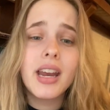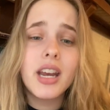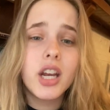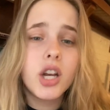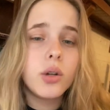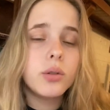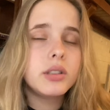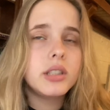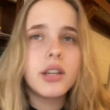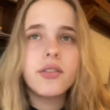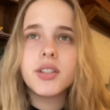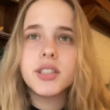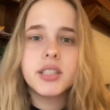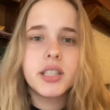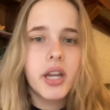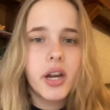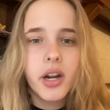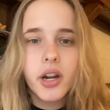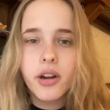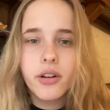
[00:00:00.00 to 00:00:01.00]
and I know it's even
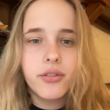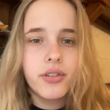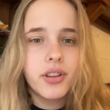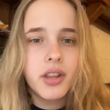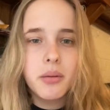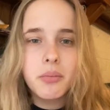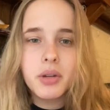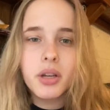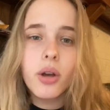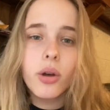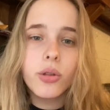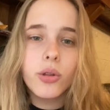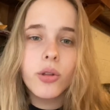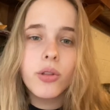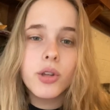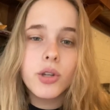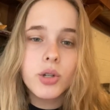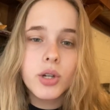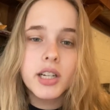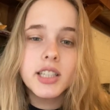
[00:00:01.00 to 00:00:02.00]
scarier for them to go through
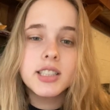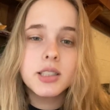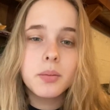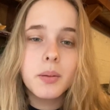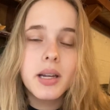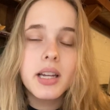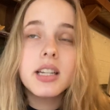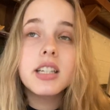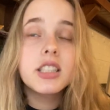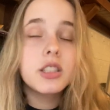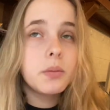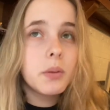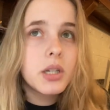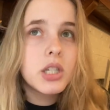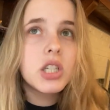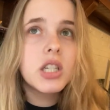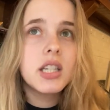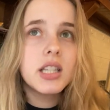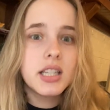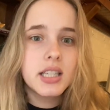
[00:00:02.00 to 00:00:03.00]
the transplant,
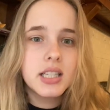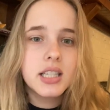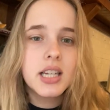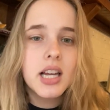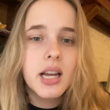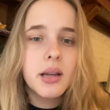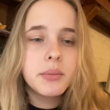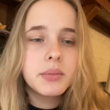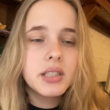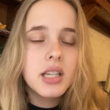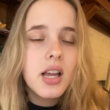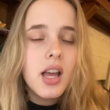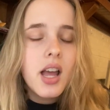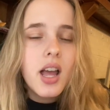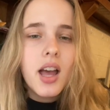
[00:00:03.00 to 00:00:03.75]
especially in these times.